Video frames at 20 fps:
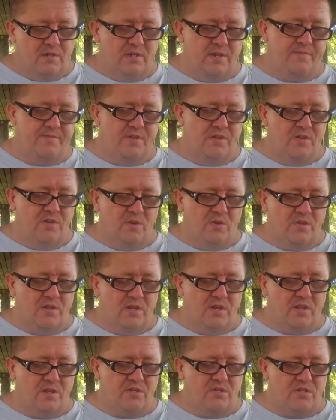if you know
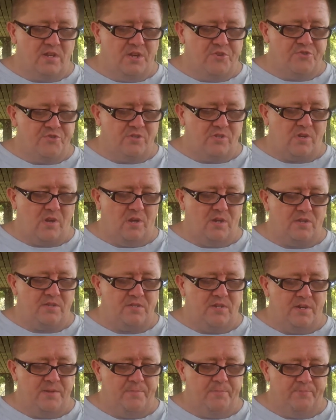the other station's call
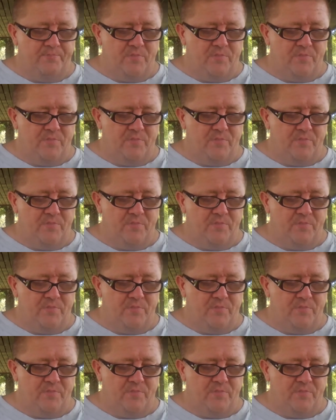sign?